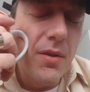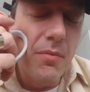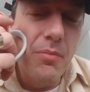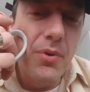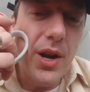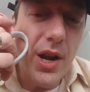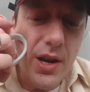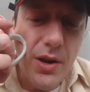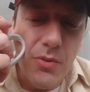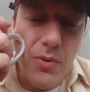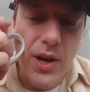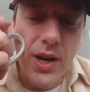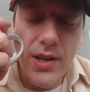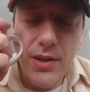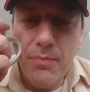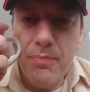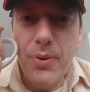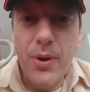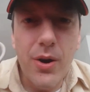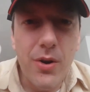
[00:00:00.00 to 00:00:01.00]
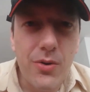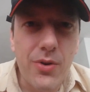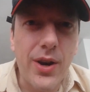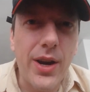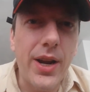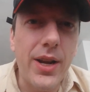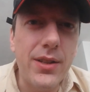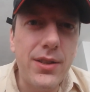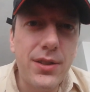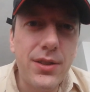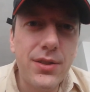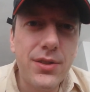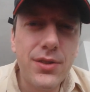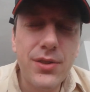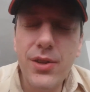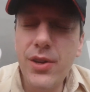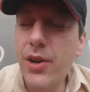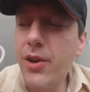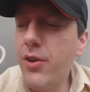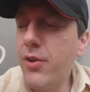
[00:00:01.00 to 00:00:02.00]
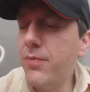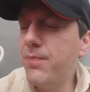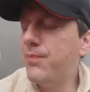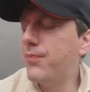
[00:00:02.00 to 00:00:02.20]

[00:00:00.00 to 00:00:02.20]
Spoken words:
But anyway, progress, you know,